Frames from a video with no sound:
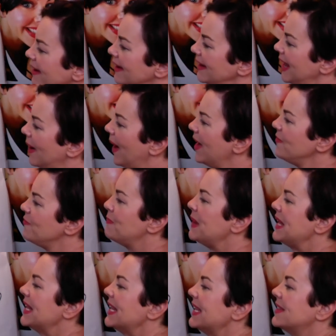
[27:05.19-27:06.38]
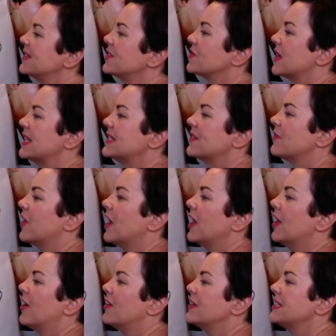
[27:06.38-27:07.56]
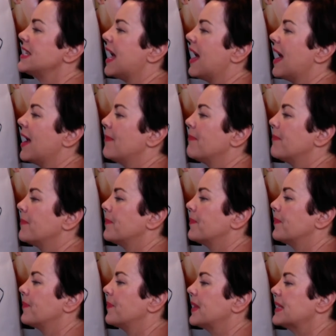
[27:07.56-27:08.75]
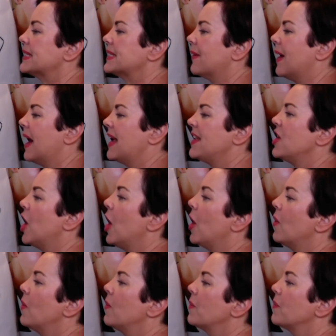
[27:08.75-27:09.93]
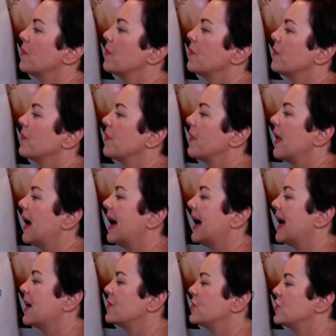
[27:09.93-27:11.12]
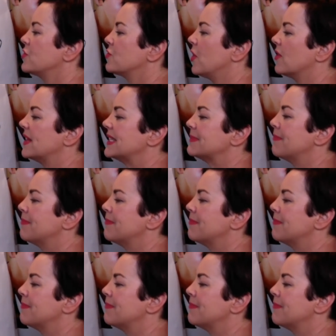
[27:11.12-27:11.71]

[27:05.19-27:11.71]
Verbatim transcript: Now I've been an illustrator for a long time, so I know how to draw this.